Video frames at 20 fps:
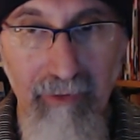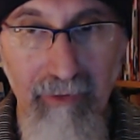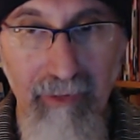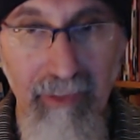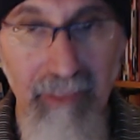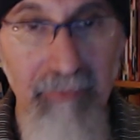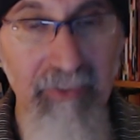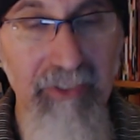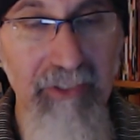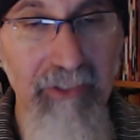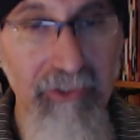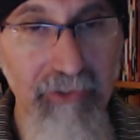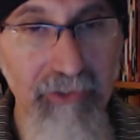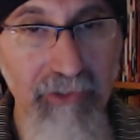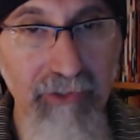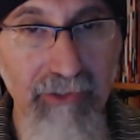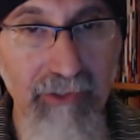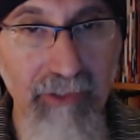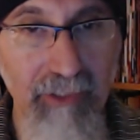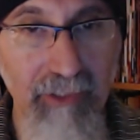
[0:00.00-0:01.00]
I'd be
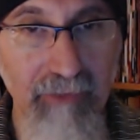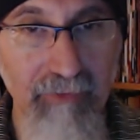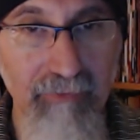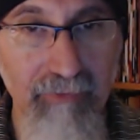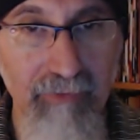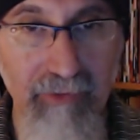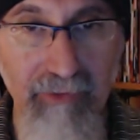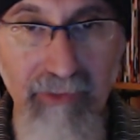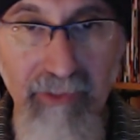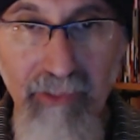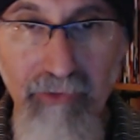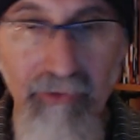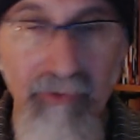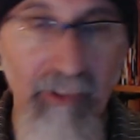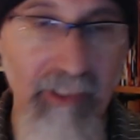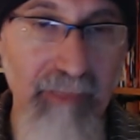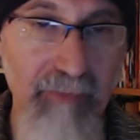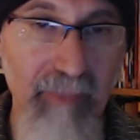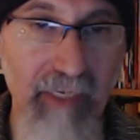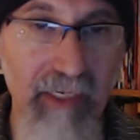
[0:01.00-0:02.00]
teaching stuff, and
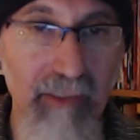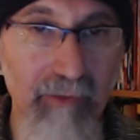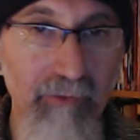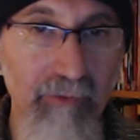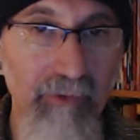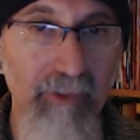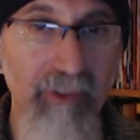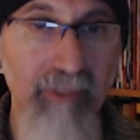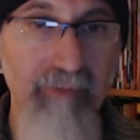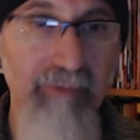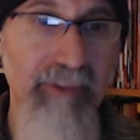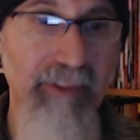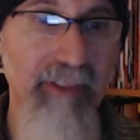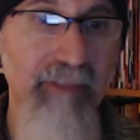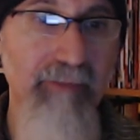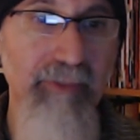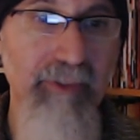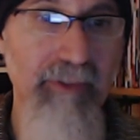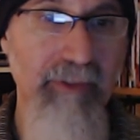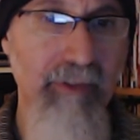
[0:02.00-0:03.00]
centralized power would come
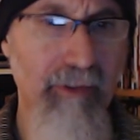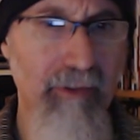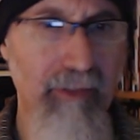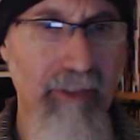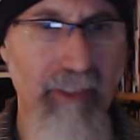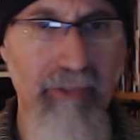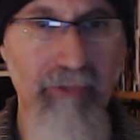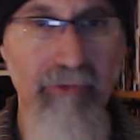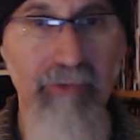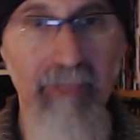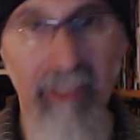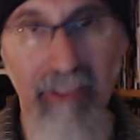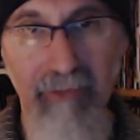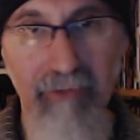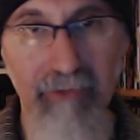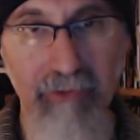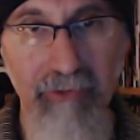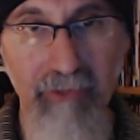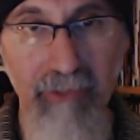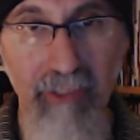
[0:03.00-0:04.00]
tell me, "Hey, you can't
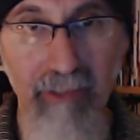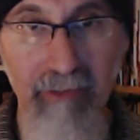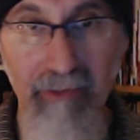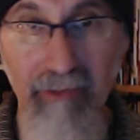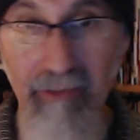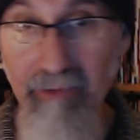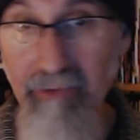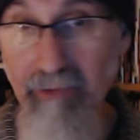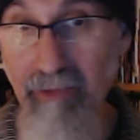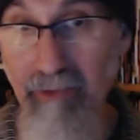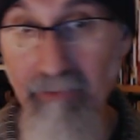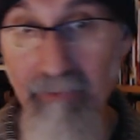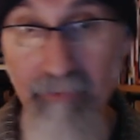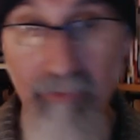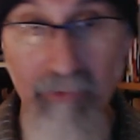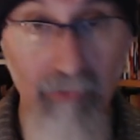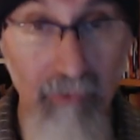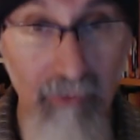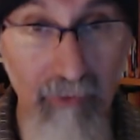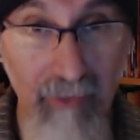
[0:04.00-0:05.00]
teach that," and I tell them
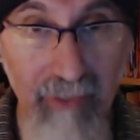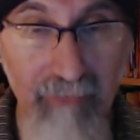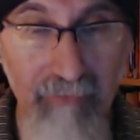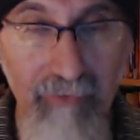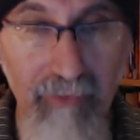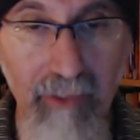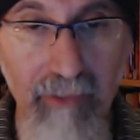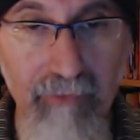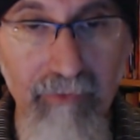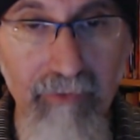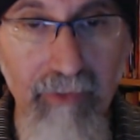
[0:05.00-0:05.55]
to go f off,